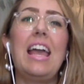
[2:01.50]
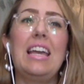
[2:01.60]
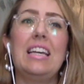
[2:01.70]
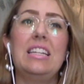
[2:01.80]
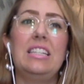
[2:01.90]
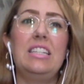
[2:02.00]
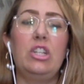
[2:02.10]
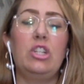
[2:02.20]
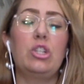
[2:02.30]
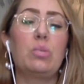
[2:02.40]
And
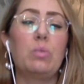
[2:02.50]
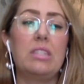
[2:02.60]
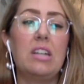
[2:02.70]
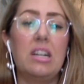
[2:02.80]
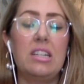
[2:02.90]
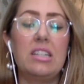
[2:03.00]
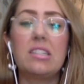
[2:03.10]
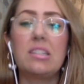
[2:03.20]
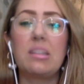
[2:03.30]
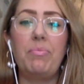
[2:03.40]
it just was not
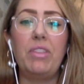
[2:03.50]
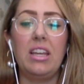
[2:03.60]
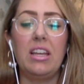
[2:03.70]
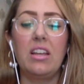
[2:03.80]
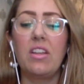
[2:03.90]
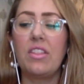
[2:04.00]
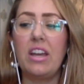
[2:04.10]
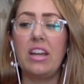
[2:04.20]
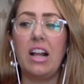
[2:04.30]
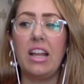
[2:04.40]
something
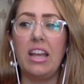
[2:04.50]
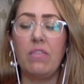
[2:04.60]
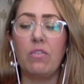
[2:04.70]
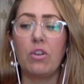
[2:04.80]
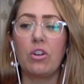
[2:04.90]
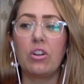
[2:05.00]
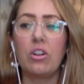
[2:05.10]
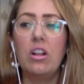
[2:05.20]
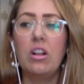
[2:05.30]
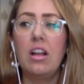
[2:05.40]
that I
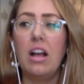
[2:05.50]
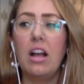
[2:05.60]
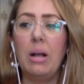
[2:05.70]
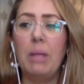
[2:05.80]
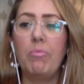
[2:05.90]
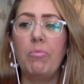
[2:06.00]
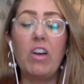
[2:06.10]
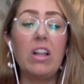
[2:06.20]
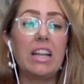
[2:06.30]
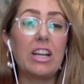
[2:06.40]
ever um,
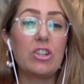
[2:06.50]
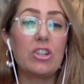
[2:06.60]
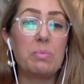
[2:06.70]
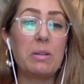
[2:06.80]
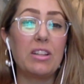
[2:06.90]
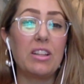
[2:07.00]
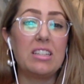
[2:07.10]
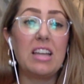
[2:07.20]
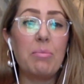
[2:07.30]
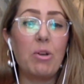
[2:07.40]
felt like I should spend a lot of
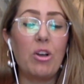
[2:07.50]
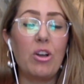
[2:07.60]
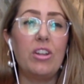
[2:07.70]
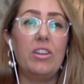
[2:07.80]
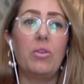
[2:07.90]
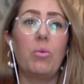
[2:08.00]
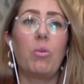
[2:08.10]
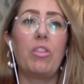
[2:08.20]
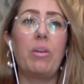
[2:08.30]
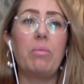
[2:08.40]
time on
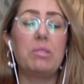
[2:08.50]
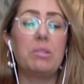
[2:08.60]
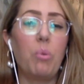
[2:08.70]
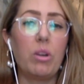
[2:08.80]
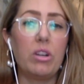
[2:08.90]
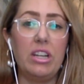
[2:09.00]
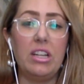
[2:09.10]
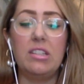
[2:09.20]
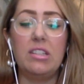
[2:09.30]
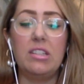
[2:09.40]
or that was important.
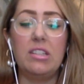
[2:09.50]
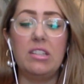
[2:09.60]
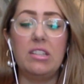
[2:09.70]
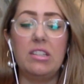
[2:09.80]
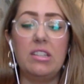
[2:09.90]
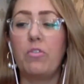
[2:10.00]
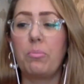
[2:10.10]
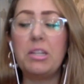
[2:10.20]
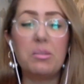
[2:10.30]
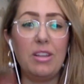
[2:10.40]
And so for
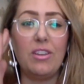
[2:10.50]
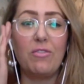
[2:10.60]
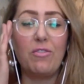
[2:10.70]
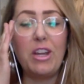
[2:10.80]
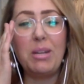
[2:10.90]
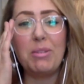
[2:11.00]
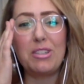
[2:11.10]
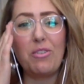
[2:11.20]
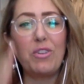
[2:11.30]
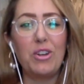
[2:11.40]
me to be finding
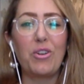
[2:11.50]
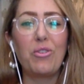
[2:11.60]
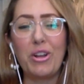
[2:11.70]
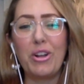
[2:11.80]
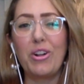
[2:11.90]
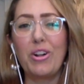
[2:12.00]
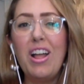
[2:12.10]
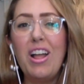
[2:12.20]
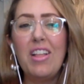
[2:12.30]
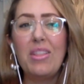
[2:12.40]
myself in a career
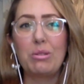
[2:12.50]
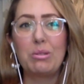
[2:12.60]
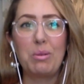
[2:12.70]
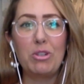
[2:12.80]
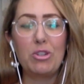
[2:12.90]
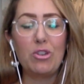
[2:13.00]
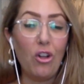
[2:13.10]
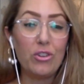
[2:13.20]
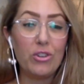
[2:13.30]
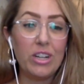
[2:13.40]
that was pretty much
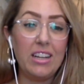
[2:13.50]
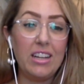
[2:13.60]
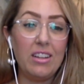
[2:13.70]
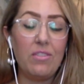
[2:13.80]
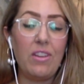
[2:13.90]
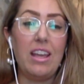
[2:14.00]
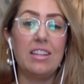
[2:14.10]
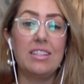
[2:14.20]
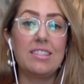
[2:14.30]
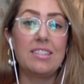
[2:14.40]
all creative
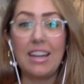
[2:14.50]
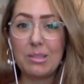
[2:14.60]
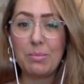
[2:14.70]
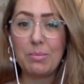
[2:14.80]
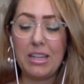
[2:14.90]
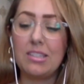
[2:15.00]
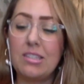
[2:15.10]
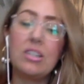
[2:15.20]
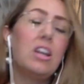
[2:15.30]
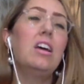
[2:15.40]
and aesthetics
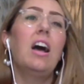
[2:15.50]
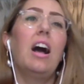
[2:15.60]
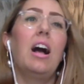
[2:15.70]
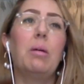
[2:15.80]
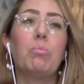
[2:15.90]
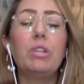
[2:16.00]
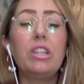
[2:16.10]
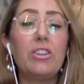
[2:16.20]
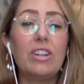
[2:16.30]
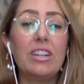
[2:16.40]
based um,
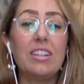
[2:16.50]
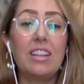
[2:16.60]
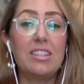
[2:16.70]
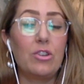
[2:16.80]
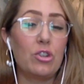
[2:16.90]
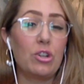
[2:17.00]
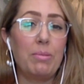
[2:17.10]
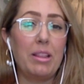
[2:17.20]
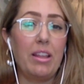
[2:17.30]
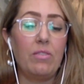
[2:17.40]
really created a lot of tension in
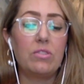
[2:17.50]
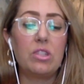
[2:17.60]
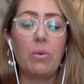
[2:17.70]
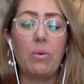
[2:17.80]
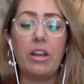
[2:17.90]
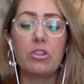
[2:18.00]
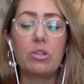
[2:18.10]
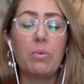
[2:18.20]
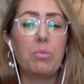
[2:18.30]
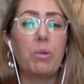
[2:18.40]
my life. So I
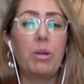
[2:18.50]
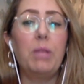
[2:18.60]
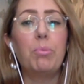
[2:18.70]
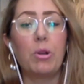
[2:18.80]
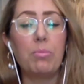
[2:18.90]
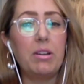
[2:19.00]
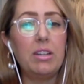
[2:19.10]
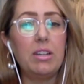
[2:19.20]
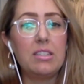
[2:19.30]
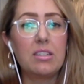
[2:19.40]
actually wound up writing a book
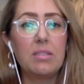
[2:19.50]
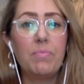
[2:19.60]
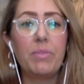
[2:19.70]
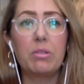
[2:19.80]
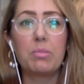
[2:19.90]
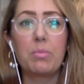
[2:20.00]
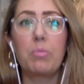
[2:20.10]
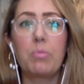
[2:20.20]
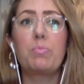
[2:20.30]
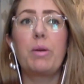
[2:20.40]
about it that was
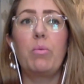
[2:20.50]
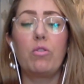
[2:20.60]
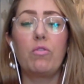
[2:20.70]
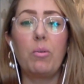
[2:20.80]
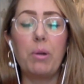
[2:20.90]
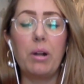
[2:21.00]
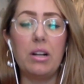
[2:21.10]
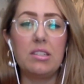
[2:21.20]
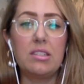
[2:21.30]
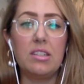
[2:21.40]
published by Waterfall
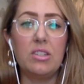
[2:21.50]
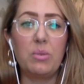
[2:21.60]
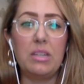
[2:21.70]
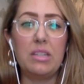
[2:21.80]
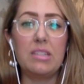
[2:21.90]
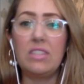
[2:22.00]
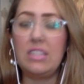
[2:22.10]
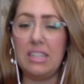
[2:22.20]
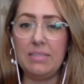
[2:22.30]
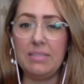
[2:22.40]
Press in
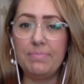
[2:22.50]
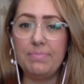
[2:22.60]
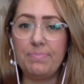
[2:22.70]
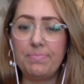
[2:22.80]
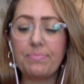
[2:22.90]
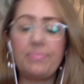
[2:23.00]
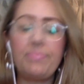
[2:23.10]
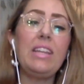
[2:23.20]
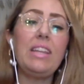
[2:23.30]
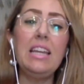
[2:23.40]
2017.
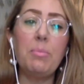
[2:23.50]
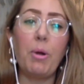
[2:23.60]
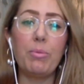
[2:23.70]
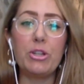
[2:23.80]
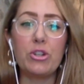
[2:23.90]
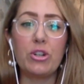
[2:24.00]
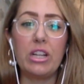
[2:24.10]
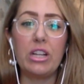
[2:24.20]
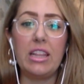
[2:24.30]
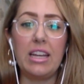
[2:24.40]
And the part of my
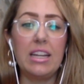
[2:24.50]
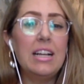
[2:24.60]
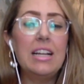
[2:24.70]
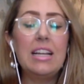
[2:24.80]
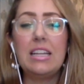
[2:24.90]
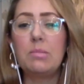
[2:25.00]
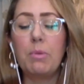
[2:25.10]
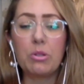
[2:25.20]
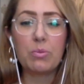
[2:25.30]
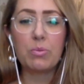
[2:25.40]
journey that is
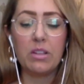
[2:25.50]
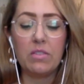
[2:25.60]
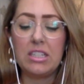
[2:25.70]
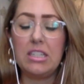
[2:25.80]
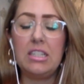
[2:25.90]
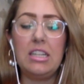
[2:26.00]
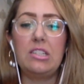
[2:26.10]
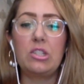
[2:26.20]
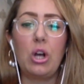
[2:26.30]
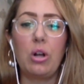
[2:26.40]
most relevant to
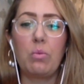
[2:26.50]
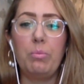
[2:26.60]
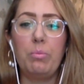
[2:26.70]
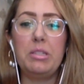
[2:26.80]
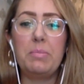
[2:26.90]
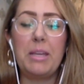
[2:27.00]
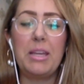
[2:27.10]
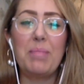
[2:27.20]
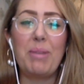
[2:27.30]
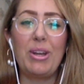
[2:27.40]
today's talk, we'll be
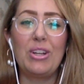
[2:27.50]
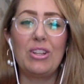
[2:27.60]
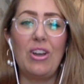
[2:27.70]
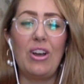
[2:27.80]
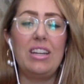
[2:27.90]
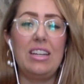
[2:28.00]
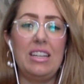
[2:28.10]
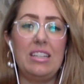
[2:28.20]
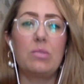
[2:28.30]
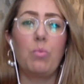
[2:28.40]
speaking about it a lot,
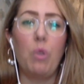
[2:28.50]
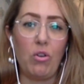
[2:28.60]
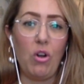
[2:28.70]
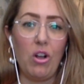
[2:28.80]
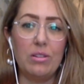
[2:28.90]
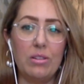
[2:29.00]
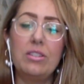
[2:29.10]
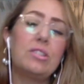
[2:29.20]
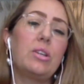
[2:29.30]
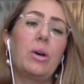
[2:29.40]
is wall crawl.
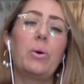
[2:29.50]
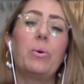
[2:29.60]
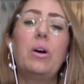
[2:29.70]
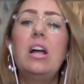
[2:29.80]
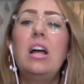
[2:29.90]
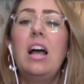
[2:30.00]
So